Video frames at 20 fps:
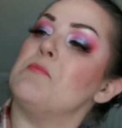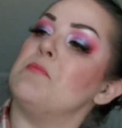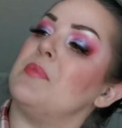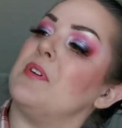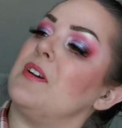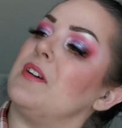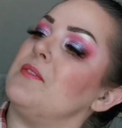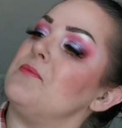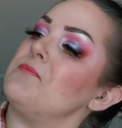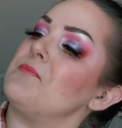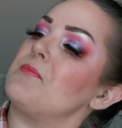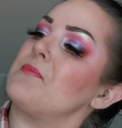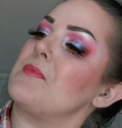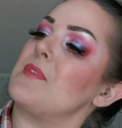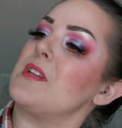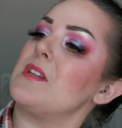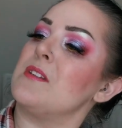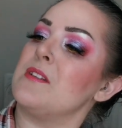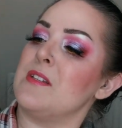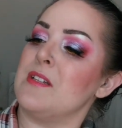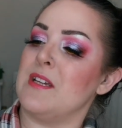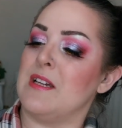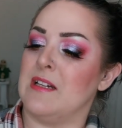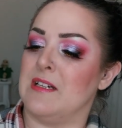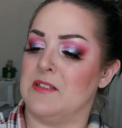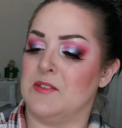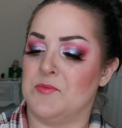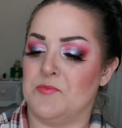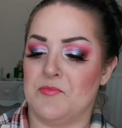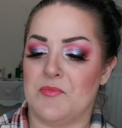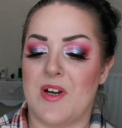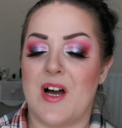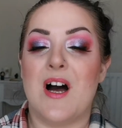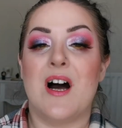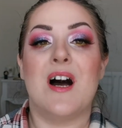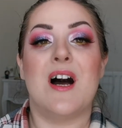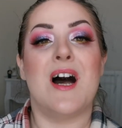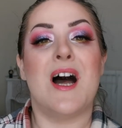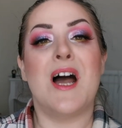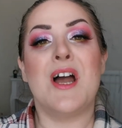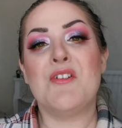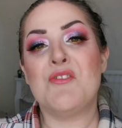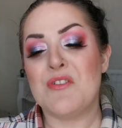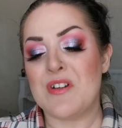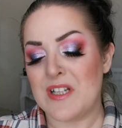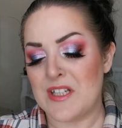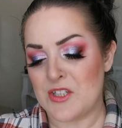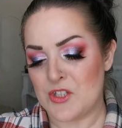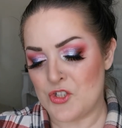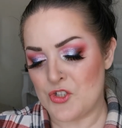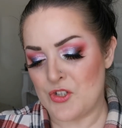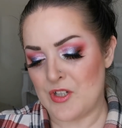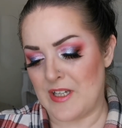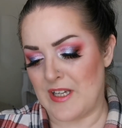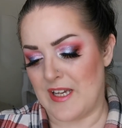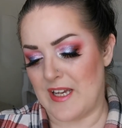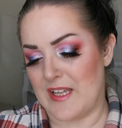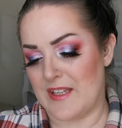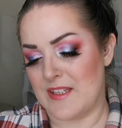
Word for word: But yeah, I really enjoy it.